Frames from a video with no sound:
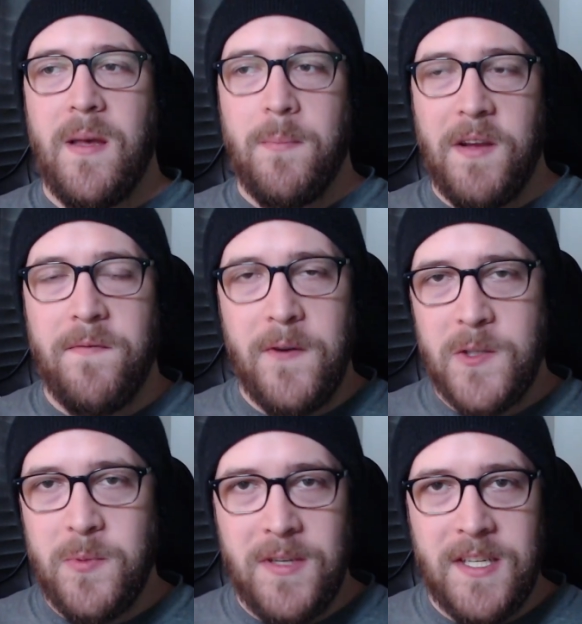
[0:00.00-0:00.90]
My
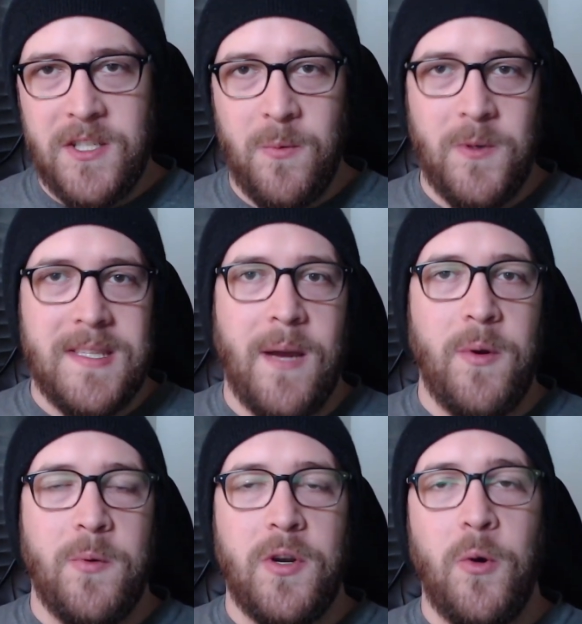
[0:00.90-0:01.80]
first prediction was that
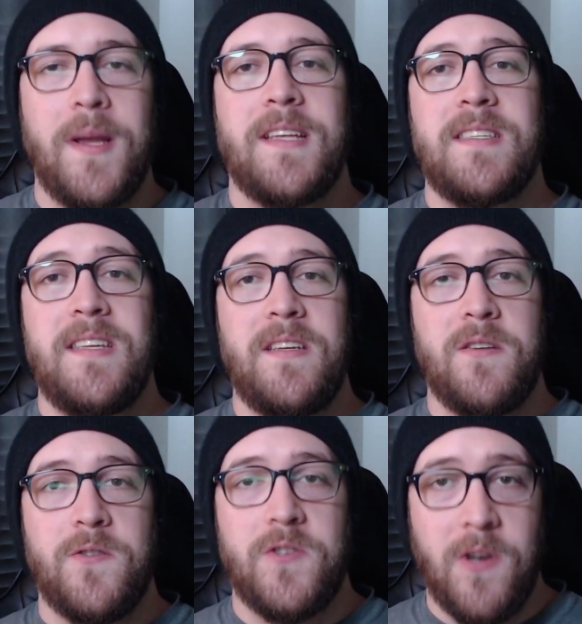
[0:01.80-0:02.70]
we were going to
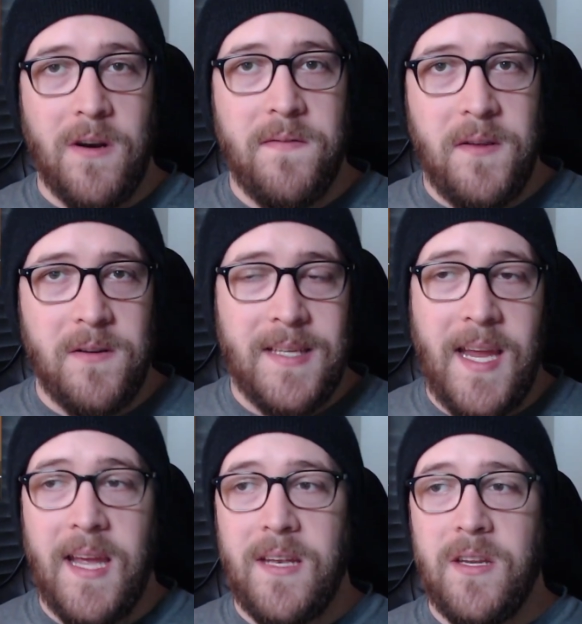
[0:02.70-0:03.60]
see Starfield,
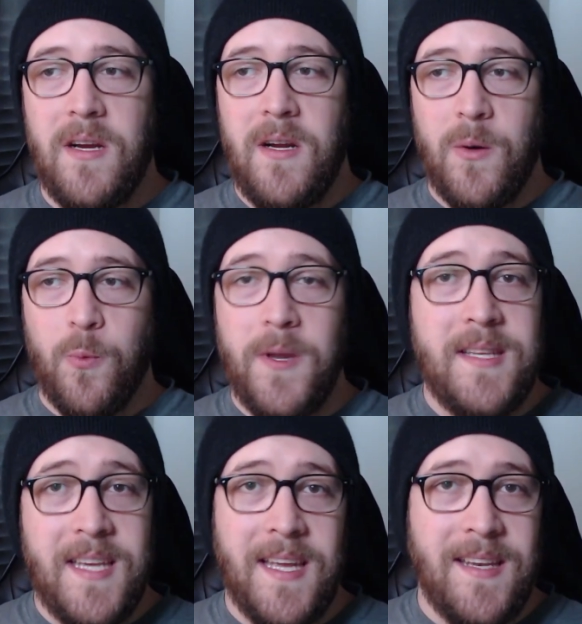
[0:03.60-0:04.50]
and we
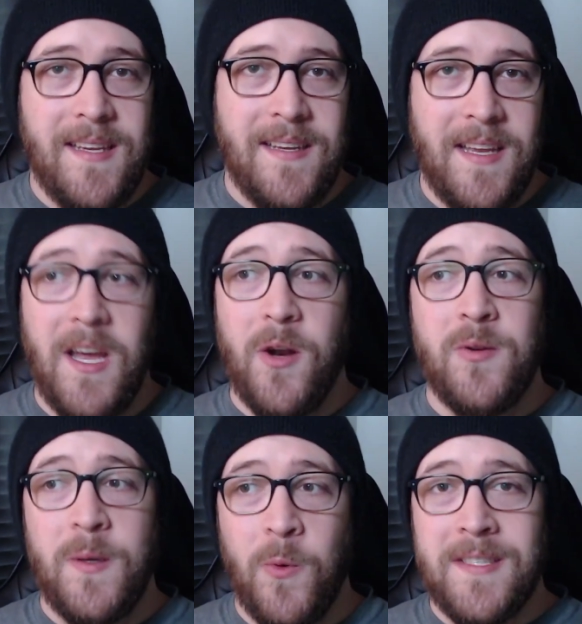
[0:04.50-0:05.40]
did. And not
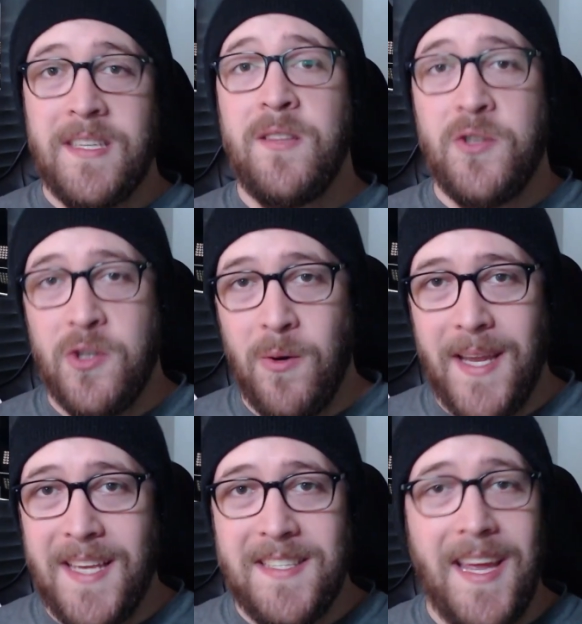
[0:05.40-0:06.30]
only was it in the
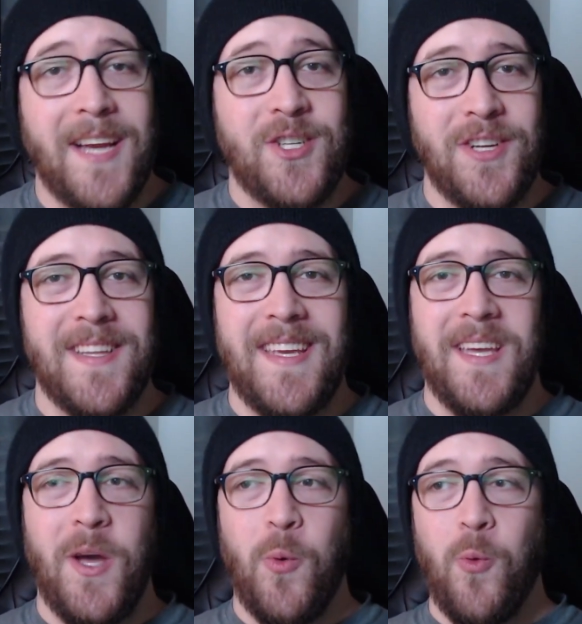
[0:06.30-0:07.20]
showcase, it
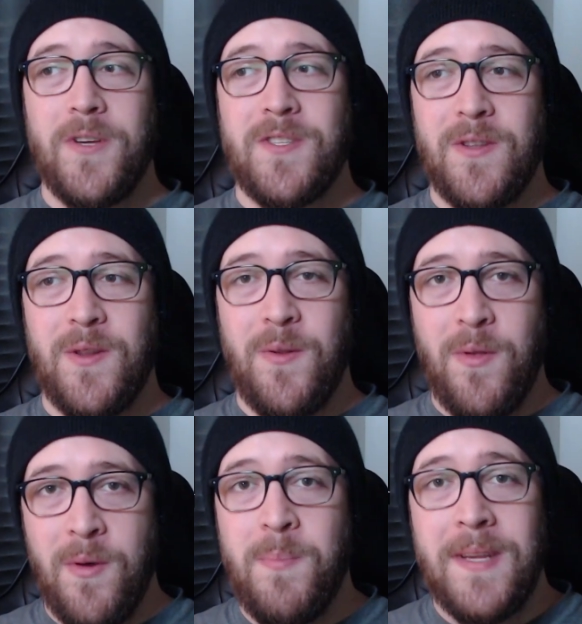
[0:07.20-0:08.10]
actually was
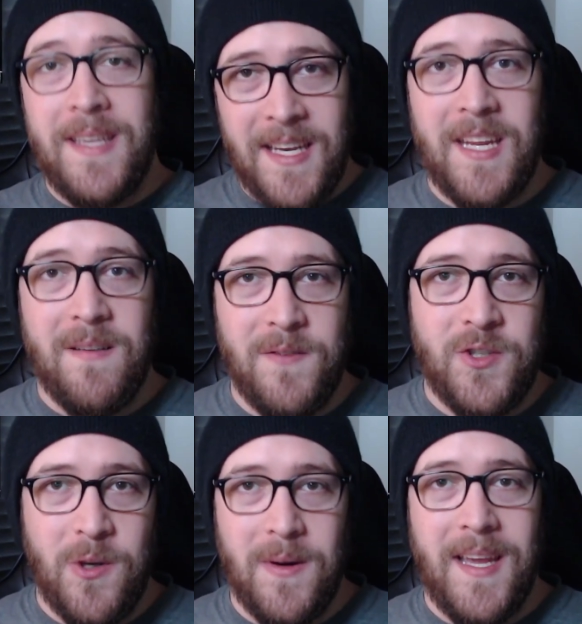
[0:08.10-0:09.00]
the beginning of the
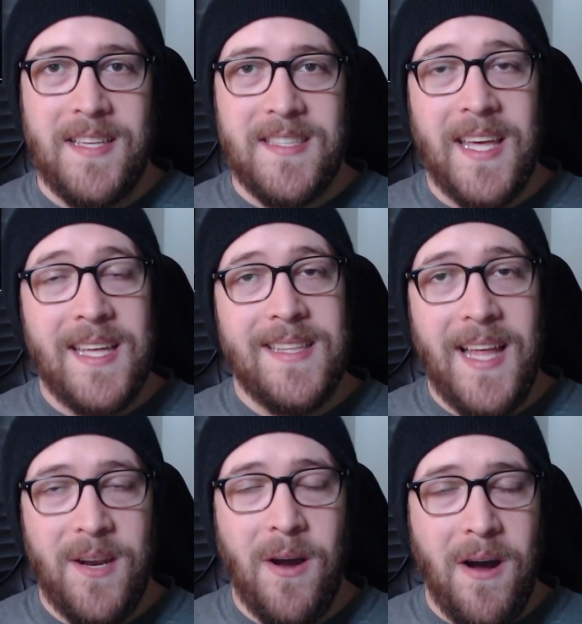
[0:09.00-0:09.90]
showcase. They
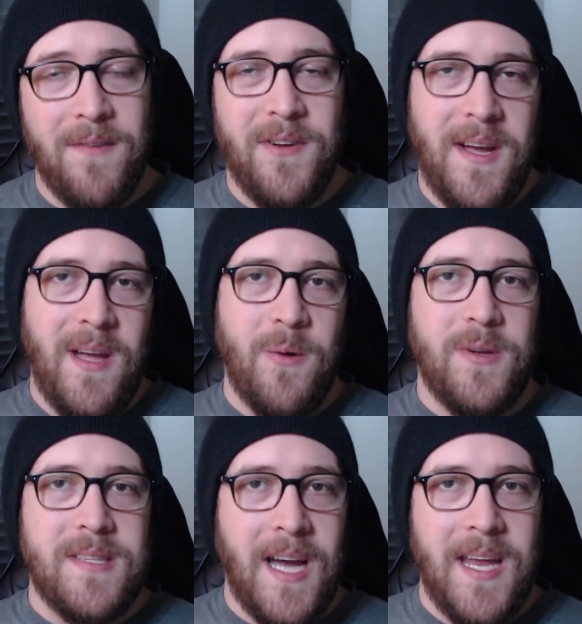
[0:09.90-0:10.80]
led off
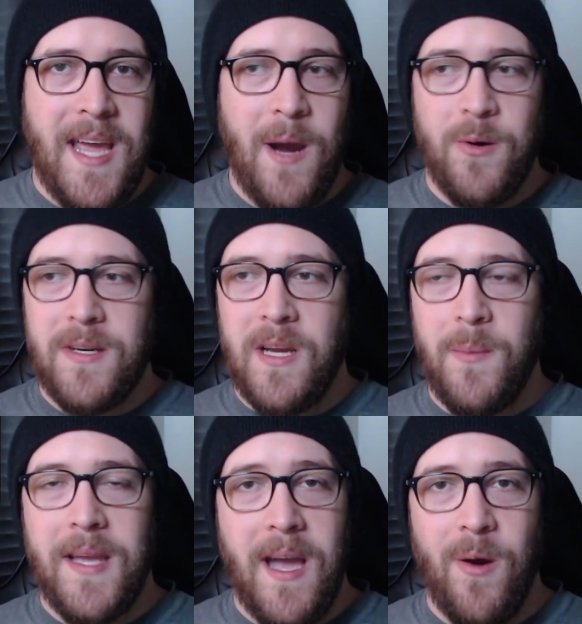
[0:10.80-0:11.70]
with Todd Howard
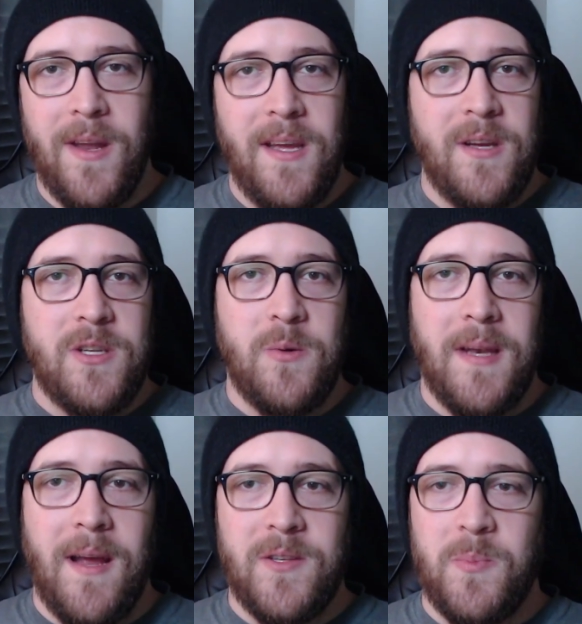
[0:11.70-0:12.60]
coming out to
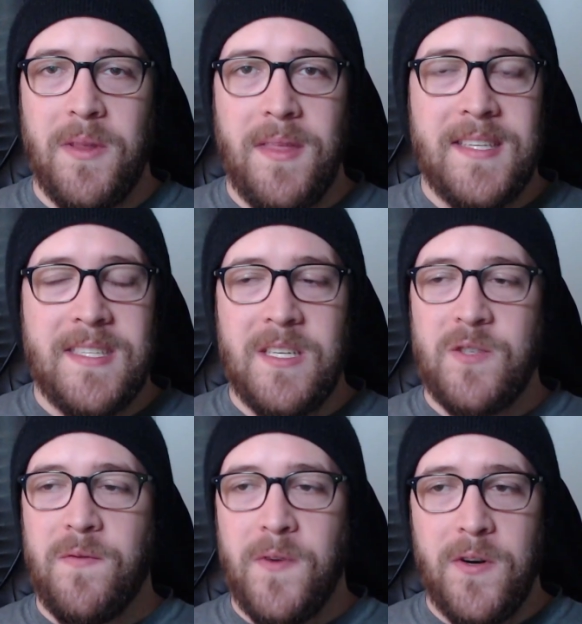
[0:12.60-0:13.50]
announce
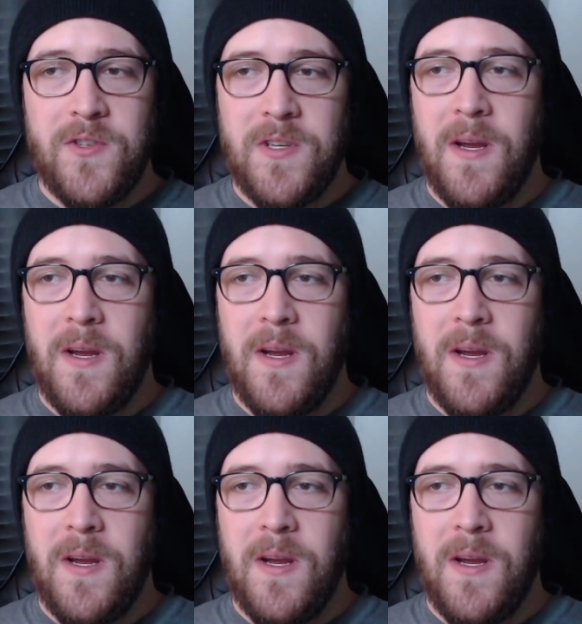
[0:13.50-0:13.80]
Bethesda's first